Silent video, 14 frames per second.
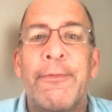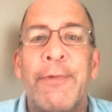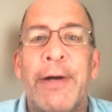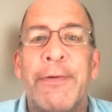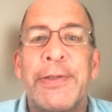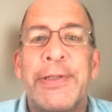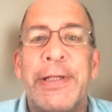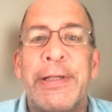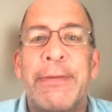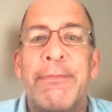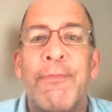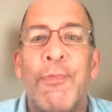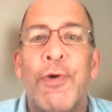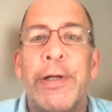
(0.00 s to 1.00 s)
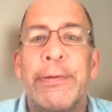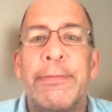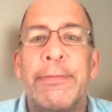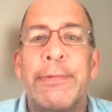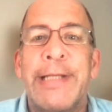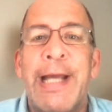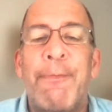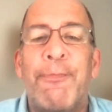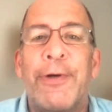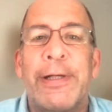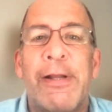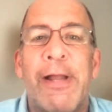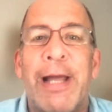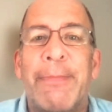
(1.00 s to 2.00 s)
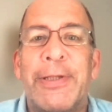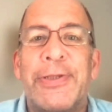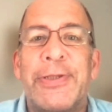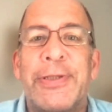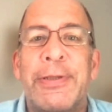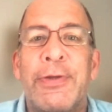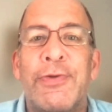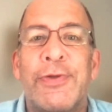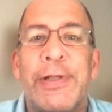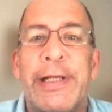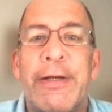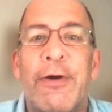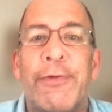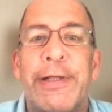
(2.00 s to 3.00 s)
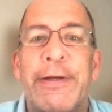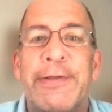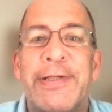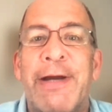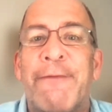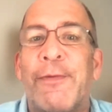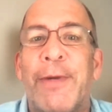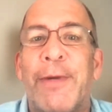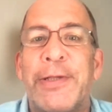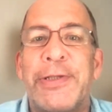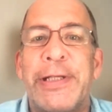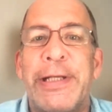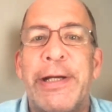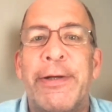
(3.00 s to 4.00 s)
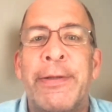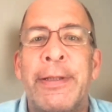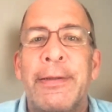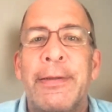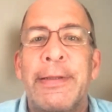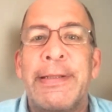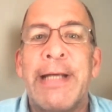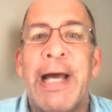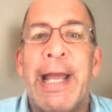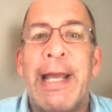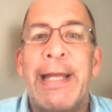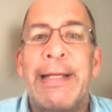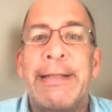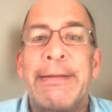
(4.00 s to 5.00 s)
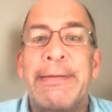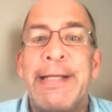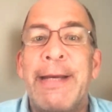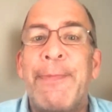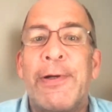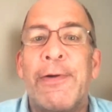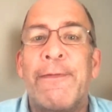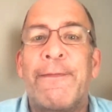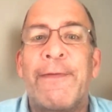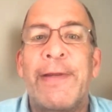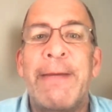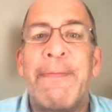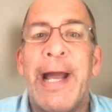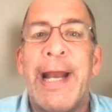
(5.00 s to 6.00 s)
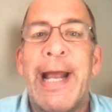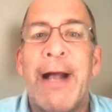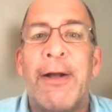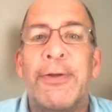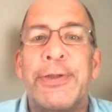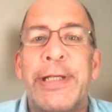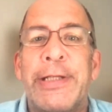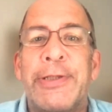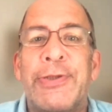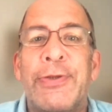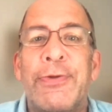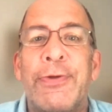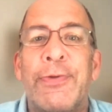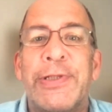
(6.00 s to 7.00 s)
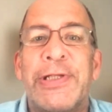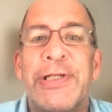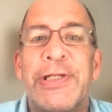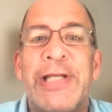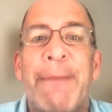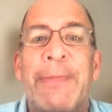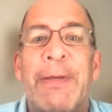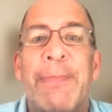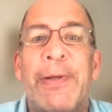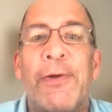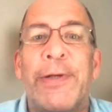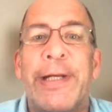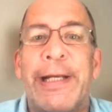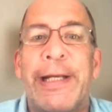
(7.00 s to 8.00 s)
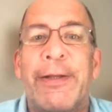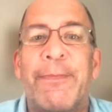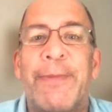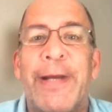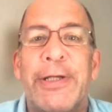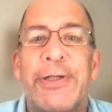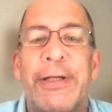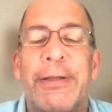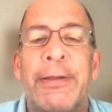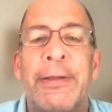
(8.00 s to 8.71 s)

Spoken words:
whereas in more temperate climates, usually only several months a year. And typical flea bite allergy is due to a susceptibility in the patient.